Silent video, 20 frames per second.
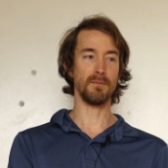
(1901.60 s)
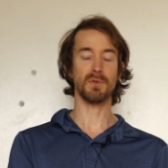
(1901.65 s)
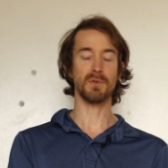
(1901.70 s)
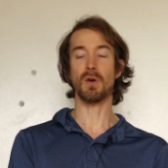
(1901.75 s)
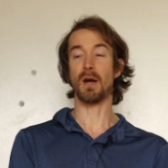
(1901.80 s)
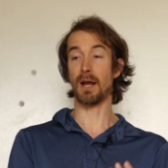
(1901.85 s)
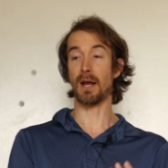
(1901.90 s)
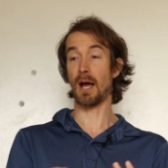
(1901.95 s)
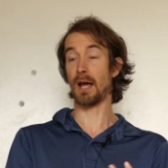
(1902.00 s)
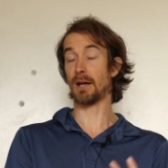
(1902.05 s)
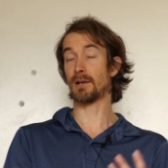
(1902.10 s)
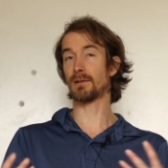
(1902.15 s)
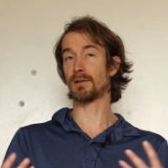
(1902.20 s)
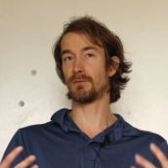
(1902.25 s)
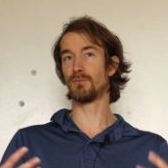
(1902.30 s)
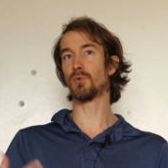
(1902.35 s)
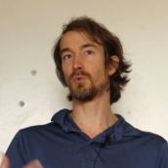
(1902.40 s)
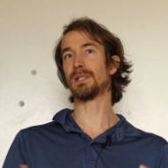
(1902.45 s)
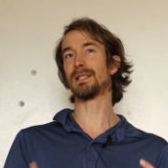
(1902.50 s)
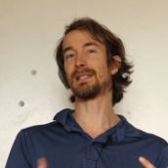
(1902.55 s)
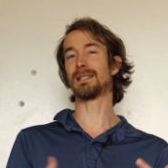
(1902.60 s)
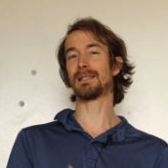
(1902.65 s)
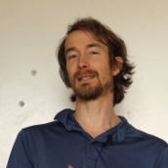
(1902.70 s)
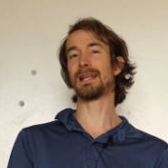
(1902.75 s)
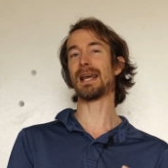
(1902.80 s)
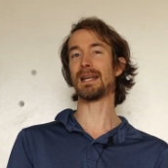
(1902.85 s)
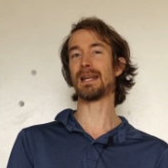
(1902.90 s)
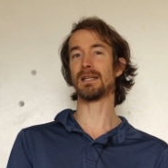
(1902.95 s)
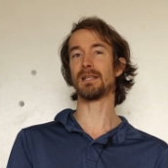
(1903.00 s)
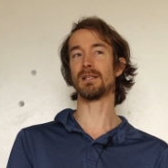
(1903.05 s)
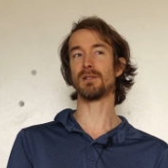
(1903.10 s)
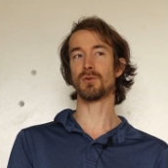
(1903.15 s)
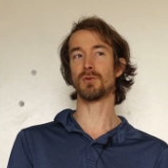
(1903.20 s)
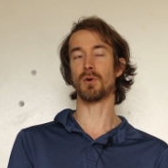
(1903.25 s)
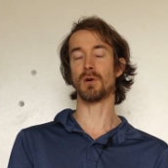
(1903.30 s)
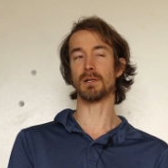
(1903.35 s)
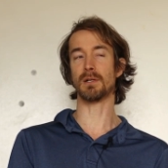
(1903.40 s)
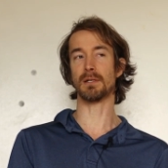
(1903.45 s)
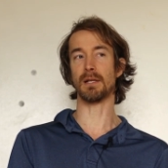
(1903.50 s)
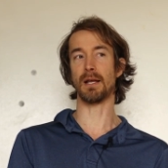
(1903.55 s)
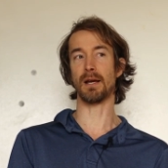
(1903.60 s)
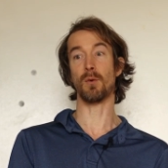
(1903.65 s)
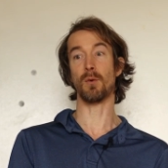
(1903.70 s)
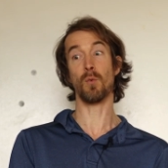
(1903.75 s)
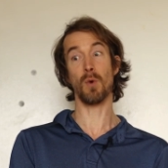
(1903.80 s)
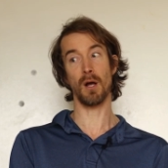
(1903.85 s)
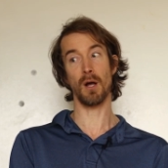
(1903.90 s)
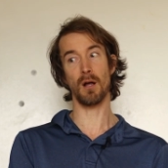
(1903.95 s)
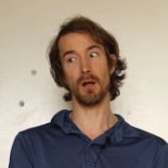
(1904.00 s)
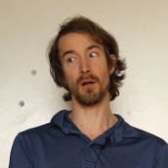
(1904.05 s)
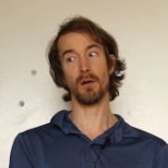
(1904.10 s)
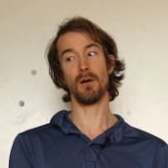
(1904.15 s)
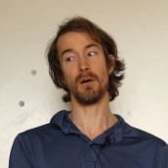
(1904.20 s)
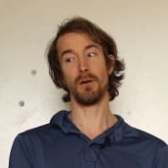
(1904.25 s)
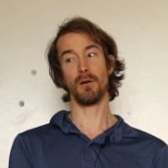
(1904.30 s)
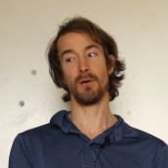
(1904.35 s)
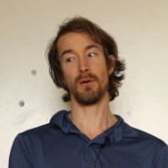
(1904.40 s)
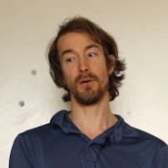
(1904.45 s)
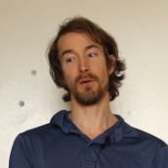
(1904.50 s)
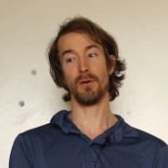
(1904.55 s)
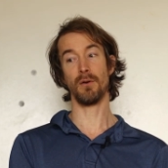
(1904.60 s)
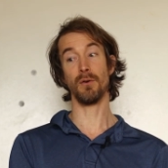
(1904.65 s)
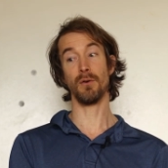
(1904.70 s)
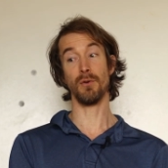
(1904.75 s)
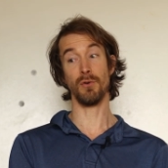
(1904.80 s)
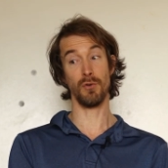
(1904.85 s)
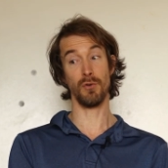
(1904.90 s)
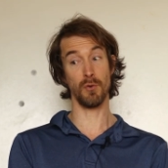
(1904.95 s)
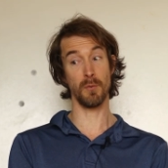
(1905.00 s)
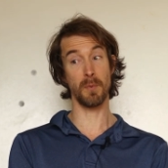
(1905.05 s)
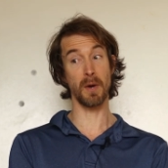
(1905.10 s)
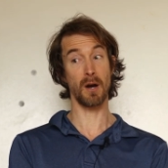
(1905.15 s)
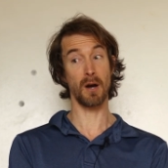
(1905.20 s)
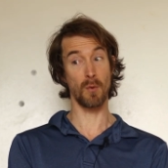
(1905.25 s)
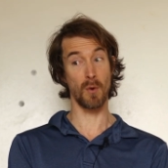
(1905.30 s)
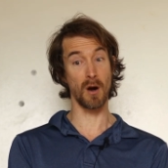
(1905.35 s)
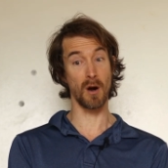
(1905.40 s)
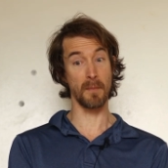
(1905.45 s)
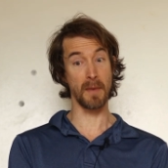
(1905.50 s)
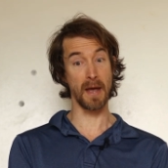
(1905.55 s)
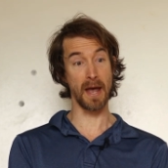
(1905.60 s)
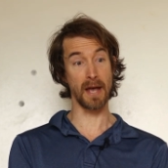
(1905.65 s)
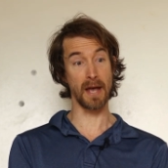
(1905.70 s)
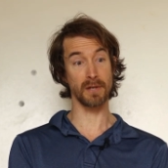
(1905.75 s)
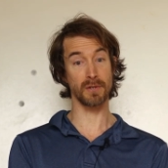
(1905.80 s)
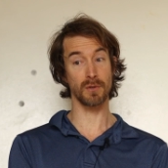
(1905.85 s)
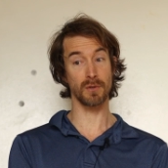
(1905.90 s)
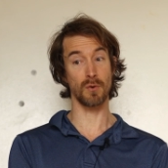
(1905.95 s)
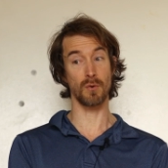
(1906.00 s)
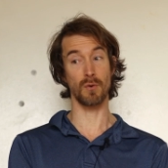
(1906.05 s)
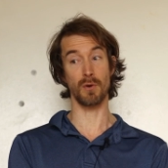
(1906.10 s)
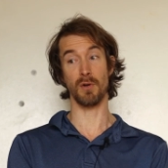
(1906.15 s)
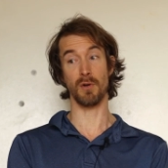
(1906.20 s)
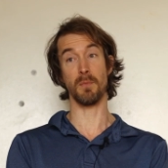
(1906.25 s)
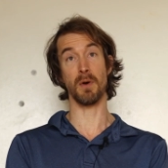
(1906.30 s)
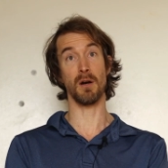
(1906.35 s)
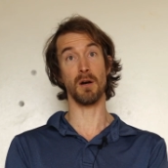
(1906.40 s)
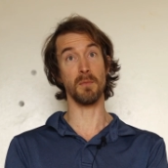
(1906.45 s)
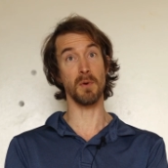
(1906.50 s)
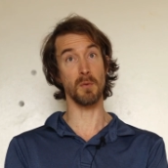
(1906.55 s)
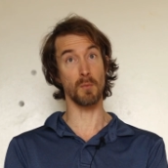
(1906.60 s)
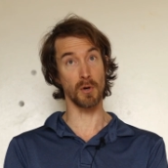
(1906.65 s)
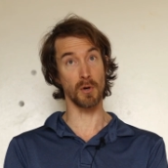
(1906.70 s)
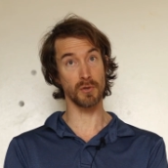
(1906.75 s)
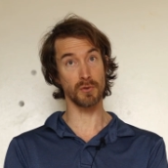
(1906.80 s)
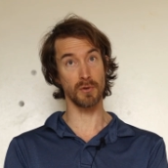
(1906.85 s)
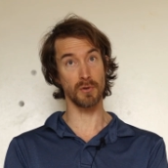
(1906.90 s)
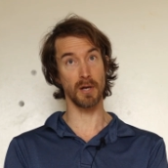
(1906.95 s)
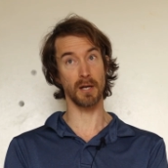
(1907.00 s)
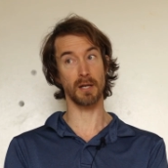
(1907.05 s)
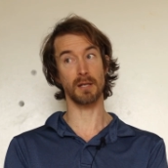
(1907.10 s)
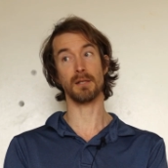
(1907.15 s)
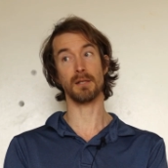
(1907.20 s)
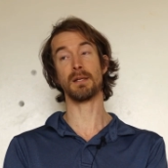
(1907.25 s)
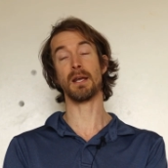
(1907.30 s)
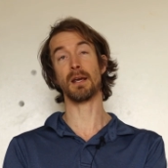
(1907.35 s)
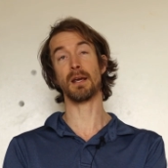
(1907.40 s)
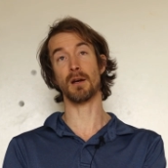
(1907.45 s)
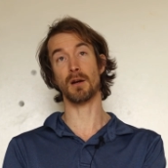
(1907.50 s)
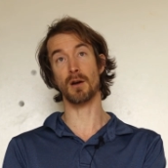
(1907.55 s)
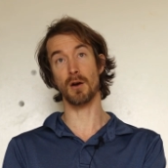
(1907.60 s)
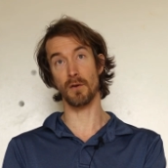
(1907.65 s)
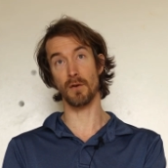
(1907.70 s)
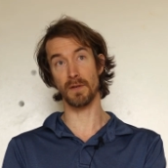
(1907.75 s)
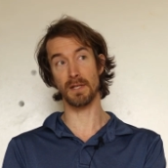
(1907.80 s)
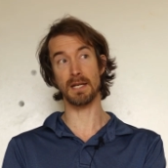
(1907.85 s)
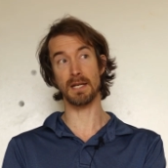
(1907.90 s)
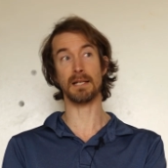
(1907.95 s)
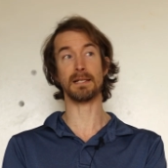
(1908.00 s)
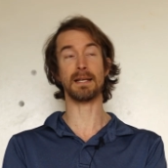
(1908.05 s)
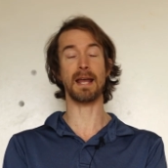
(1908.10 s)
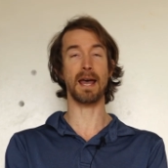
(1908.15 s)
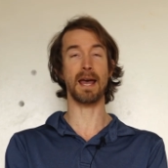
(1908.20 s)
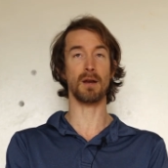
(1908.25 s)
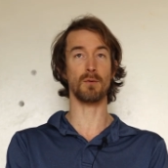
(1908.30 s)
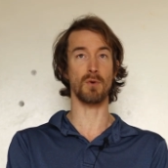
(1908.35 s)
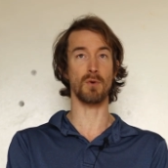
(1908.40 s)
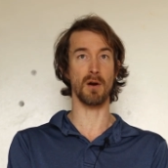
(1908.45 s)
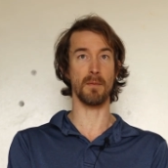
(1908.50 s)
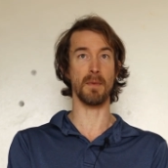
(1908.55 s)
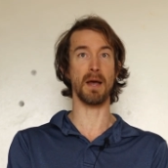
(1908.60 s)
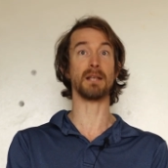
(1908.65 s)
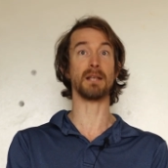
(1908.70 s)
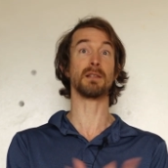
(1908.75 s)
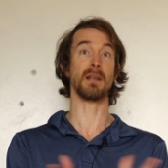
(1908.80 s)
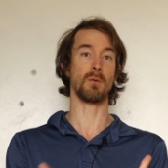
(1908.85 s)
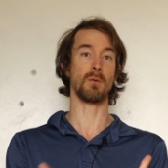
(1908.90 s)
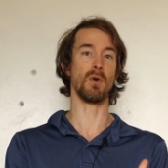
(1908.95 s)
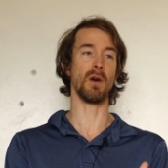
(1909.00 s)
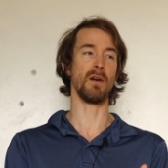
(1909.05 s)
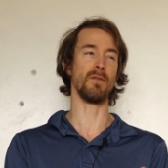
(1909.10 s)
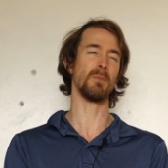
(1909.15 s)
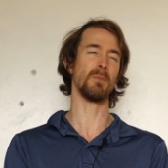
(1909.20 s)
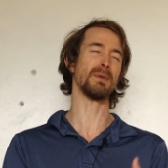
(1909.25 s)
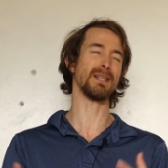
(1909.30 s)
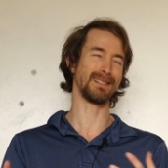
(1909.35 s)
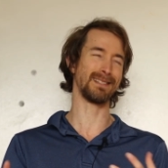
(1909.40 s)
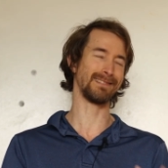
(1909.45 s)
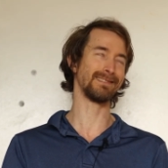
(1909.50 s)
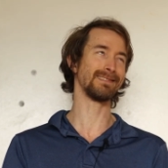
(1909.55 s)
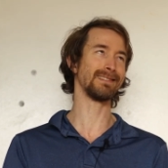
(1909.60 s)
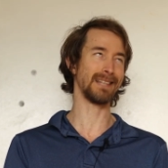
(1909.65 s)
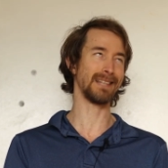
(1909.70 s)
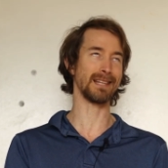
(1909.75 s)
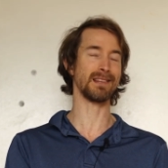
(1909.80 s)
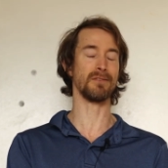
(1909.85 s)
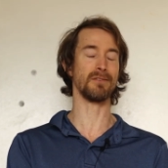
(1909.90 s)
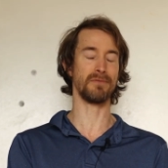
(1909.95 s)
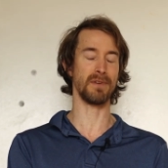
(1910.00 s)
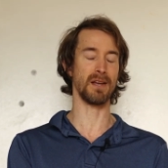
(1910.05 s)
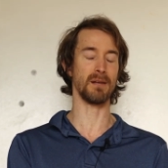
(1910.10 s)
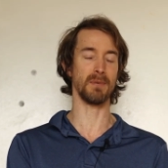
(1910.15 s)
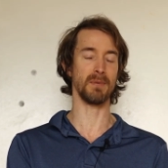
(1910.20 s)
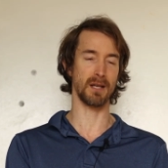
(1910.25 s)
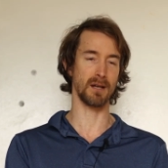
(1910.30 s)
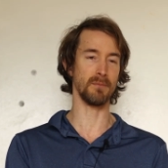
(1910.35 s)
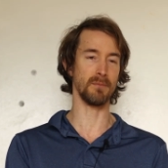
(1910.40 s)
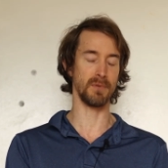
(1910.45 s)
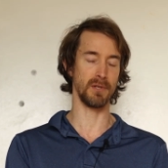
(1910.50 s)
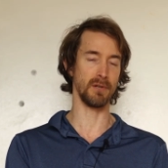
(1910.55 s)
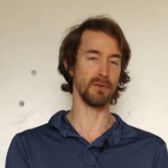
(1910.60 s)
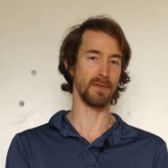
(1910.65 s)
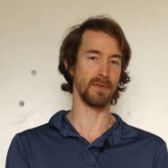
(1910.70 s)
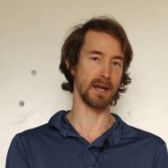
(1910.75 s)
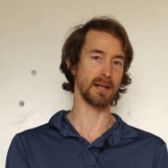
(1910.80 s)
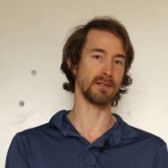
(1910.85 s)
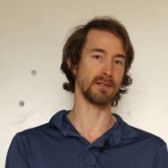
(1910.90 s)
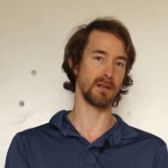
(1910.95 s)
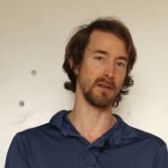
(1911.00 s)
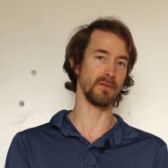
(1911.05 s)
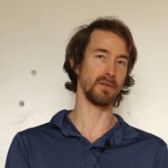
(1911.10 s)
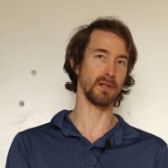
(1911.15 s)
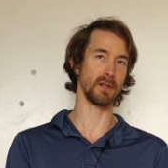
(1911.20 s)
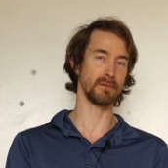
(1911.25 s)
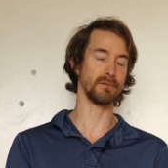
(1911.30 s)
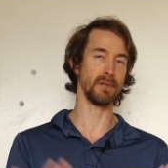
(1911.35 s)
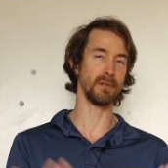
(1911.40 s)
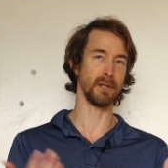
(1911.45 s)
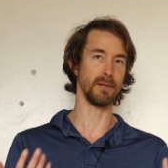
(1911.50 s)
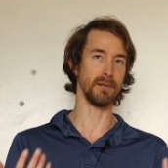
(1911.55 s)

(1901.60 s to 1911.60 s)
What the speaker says: So I would tended towards like, well, you better wear a mask or you better be more strict. Take a COVID test and wear a mask, like whatever. But let the family come to your Thanksgiving,